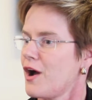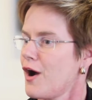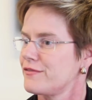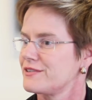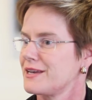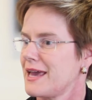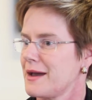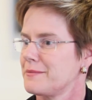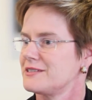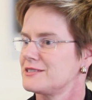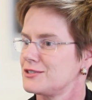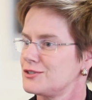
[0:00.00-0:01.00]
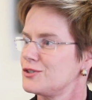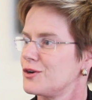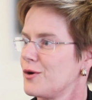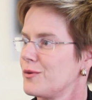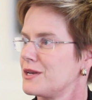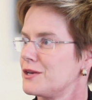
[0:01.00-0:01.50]
what often happens is you
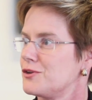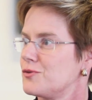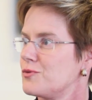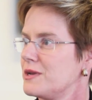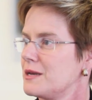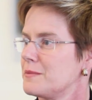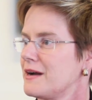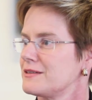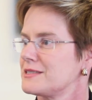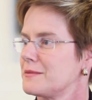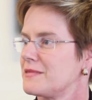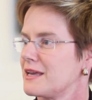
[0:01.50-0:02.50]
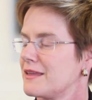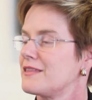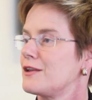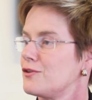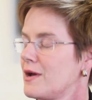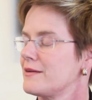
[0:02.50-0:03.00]
go in and you read about something and
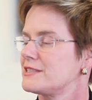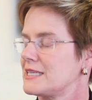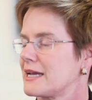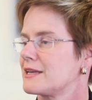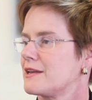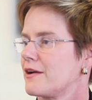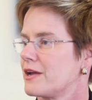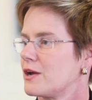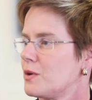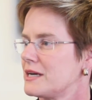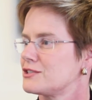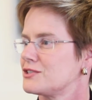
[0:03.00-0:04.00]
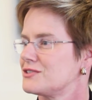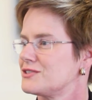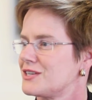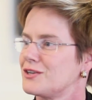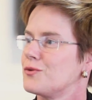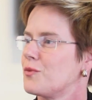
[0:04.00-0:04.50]
then you have secondary
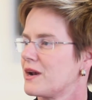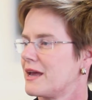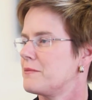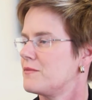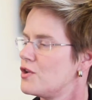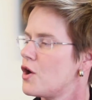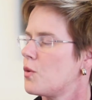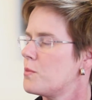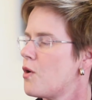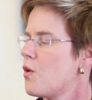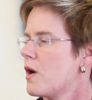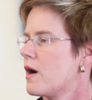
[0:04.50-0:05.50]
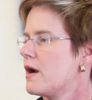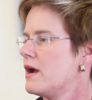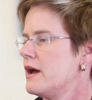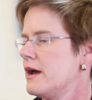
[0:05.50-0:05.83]
questions and you want to know more.